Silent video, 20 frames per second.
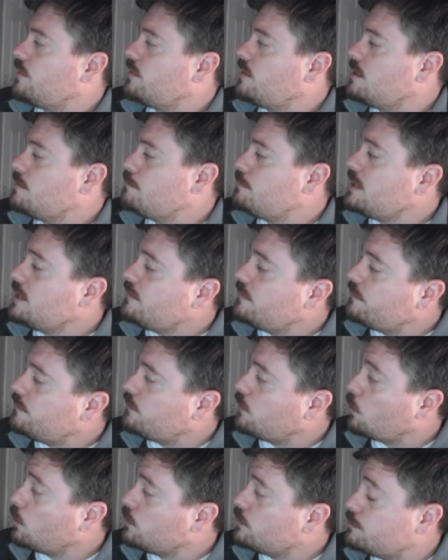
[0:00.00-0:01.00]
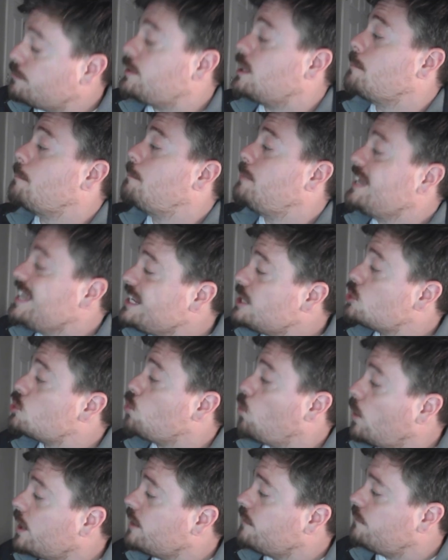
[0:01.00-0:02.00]
the
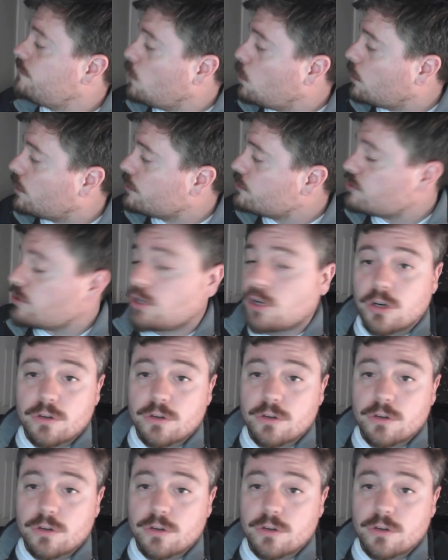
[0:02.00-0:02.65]
B-24s